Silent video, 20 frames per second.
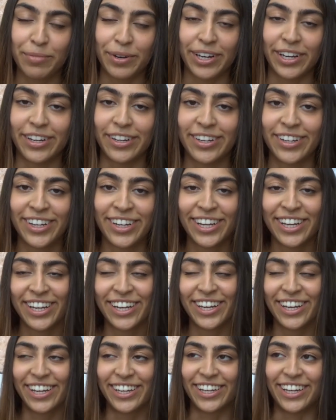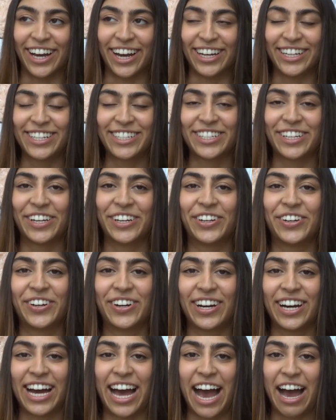But yeah,
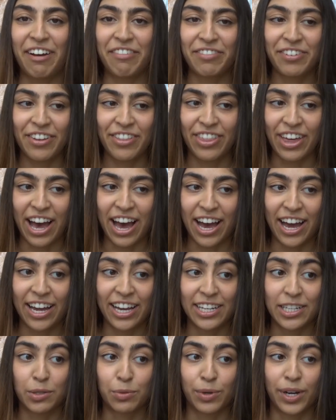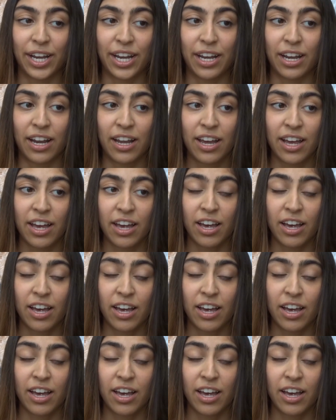so after that is when